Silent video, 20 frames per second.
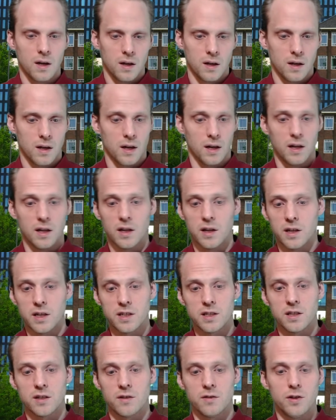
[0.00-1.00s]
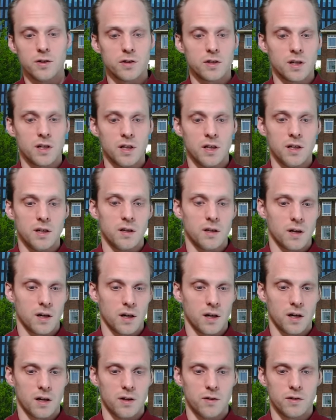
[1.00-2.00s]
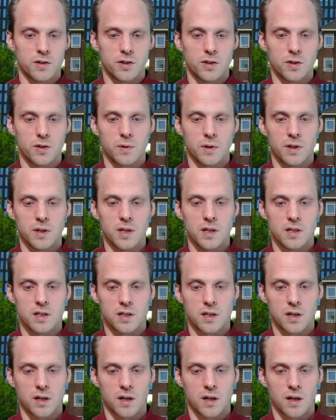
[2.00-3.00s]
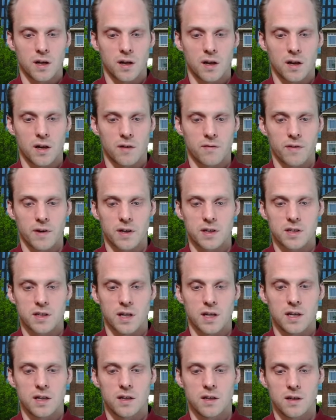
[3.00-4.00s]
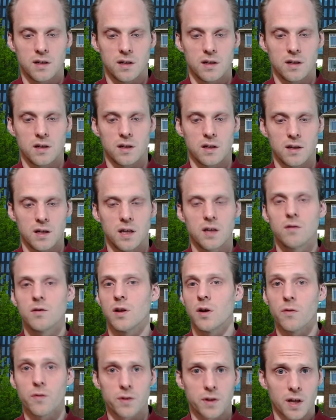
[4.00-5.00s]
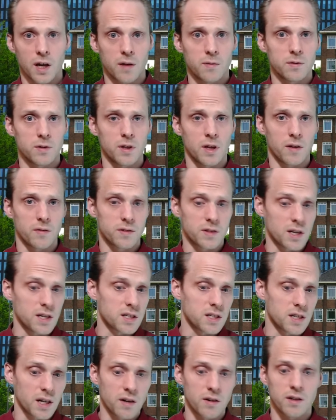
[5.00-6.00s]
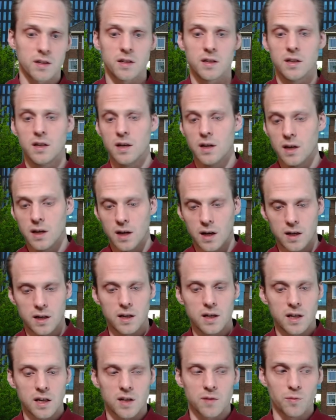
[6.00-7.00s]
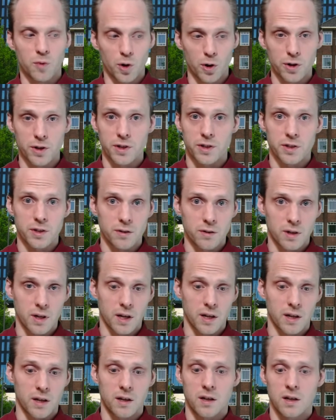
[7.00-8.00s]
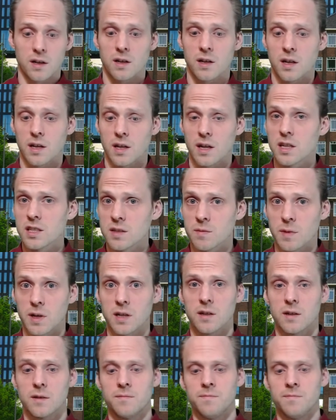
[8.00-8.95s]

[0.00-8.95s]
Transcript: Then in addition, usually uh, you assume that these uh, effects stay uh, equal over time, so you have stationarity, and then you get a model that you can, uh, can estimate.